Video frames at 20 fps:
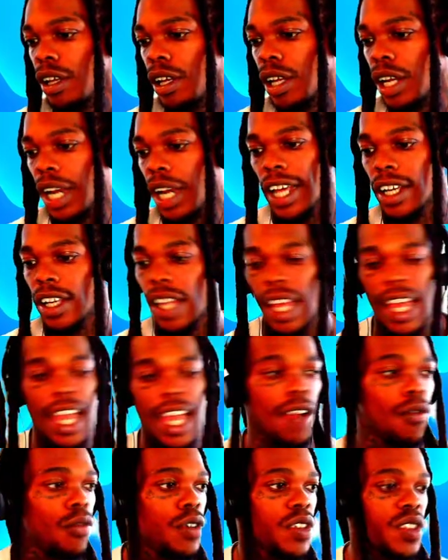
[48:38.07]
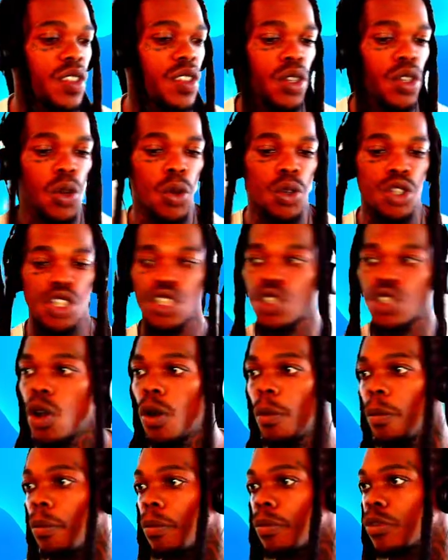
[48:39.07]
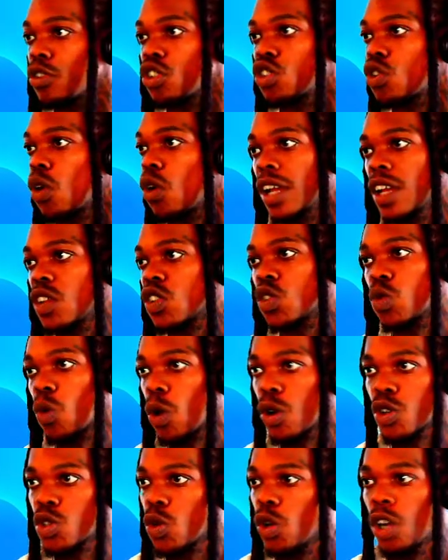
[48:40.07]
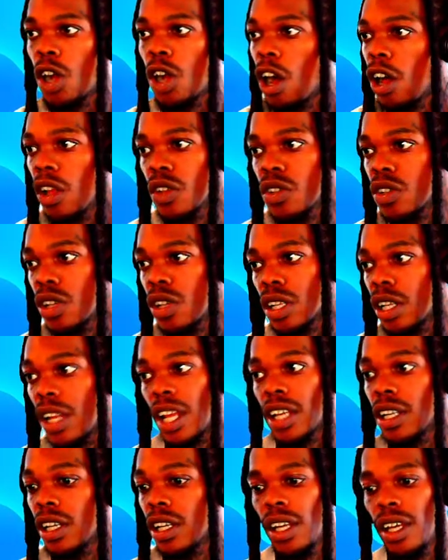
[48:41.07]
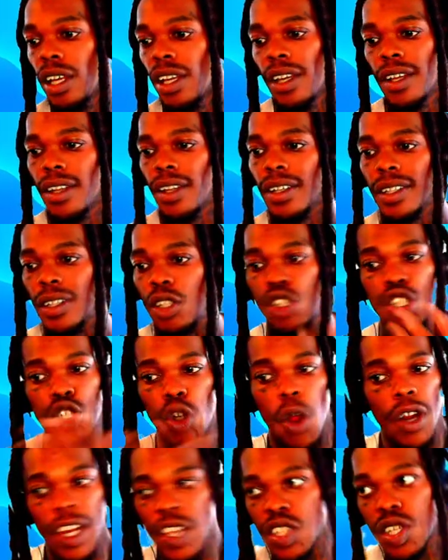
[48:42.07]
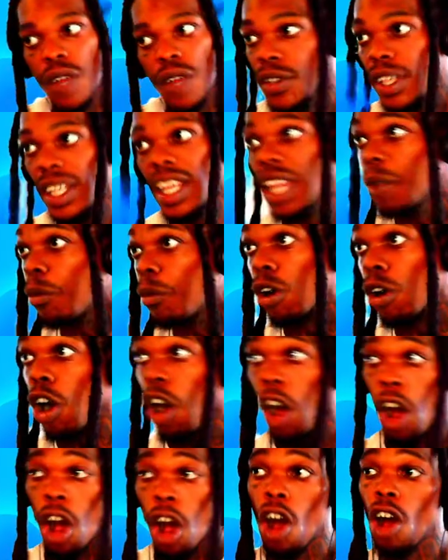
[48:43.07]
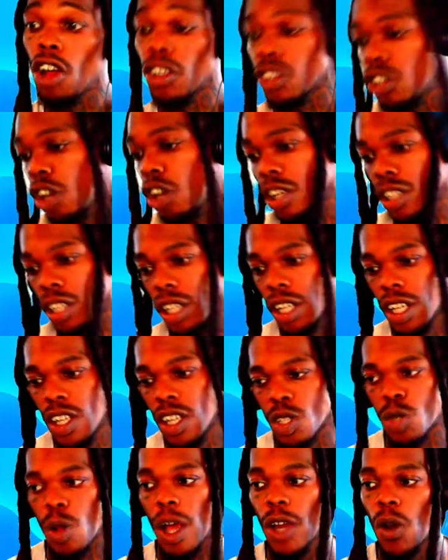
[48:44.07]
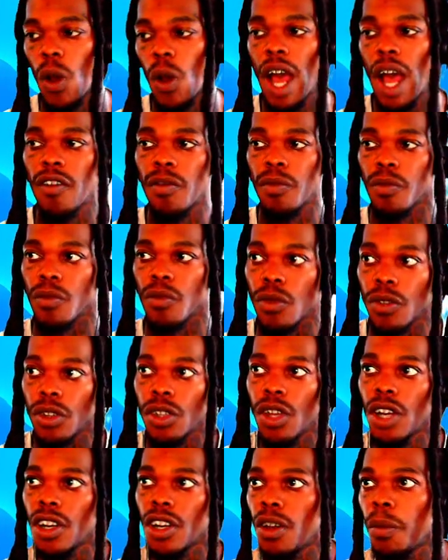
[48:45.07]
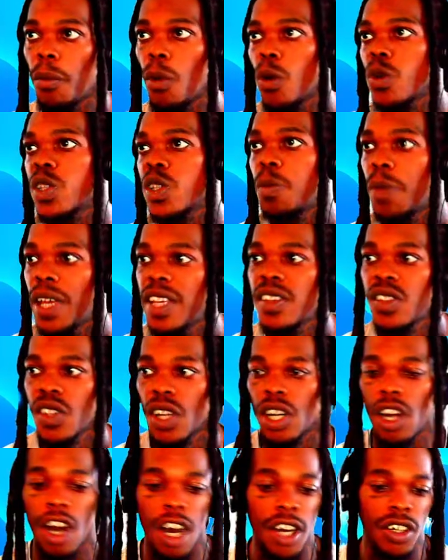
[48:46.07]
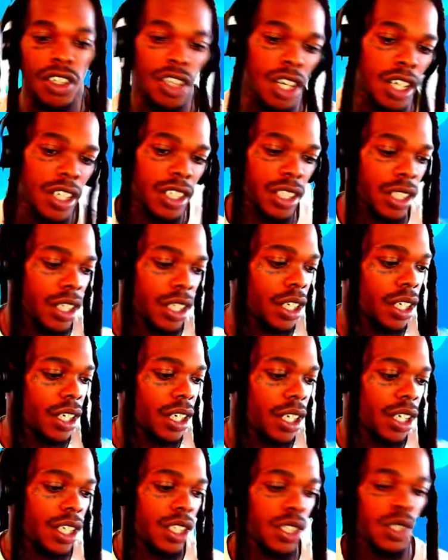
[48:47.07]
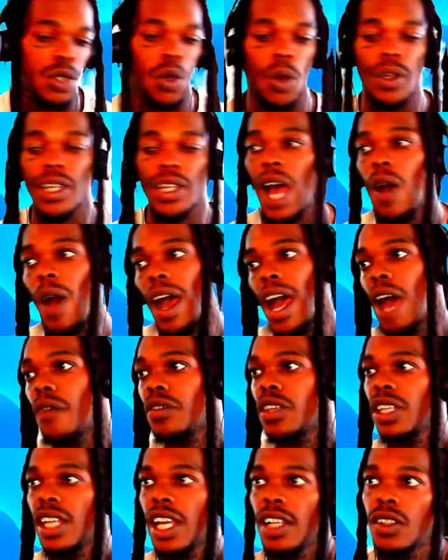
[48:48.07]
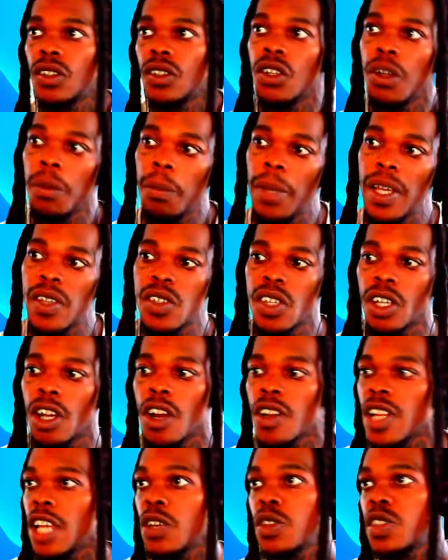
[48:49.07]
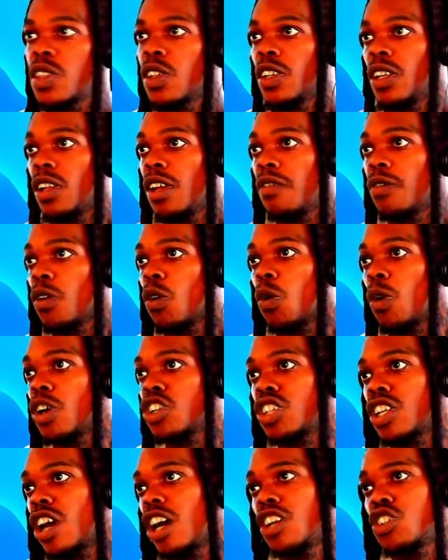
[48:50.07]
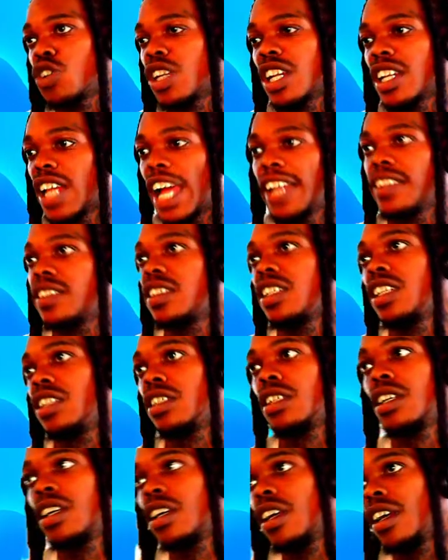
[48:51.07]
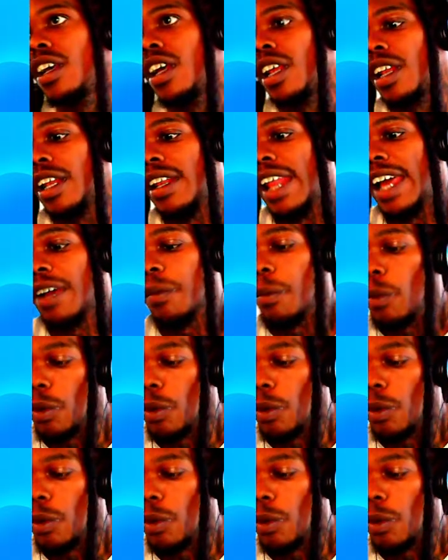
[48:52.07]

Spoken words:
Like every single strongest War Soul card, like the strongest of the game, are all done. So I don't have none of the most basic card done. So now I have to get to the basic card. Like you see, level 119. Like